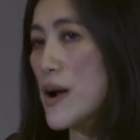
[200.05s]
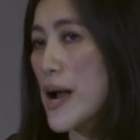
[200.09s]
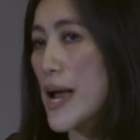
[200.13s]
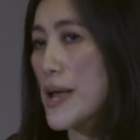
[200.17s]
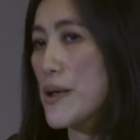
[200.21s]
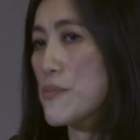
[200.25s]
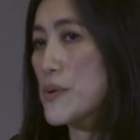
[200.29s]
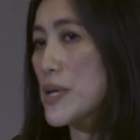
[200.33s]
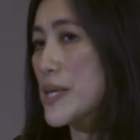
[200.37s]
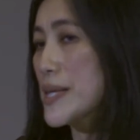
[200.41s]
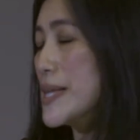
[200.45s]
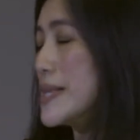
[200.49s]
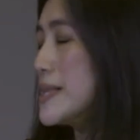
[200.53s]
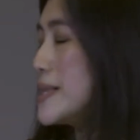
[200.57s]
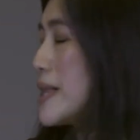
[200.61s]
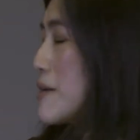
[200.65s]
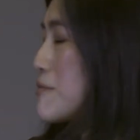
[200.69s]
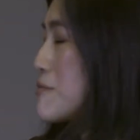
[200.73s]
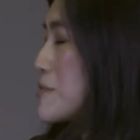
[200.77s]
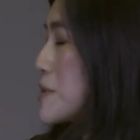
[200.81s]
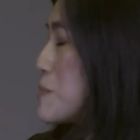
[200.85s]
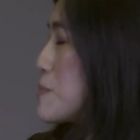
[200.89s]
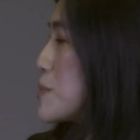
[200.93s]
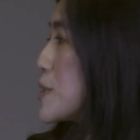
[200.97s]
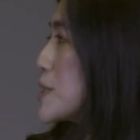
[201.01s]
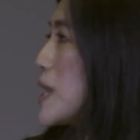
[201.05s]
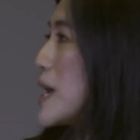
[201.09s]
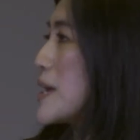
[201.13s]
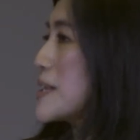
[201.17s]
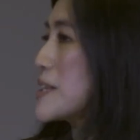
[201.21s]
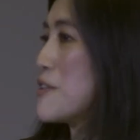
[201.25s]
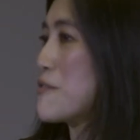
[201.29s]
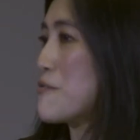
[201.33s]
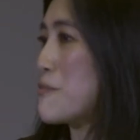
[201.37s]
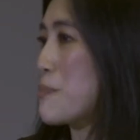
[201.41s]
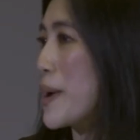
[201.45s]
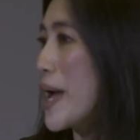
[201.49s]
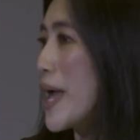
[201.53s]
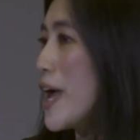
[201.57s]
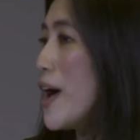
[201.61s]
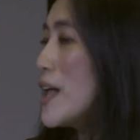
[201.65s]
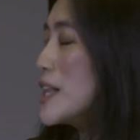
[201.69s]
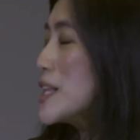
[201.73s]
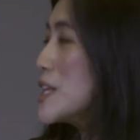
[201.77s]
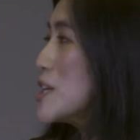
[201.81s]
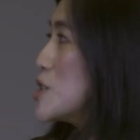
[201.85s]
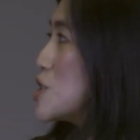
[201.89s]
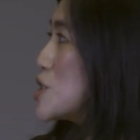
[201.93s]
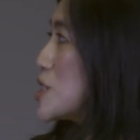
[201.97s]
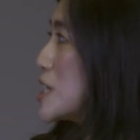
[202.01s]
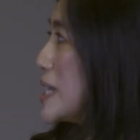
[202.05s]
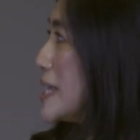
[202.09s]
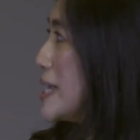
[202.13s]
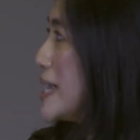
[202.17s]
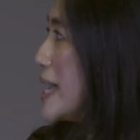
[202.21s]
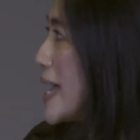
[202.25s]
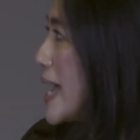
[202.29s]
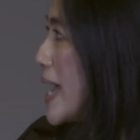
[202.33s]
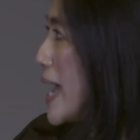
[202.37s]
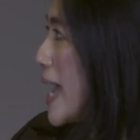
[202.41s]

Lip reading: I really love reproductive biology.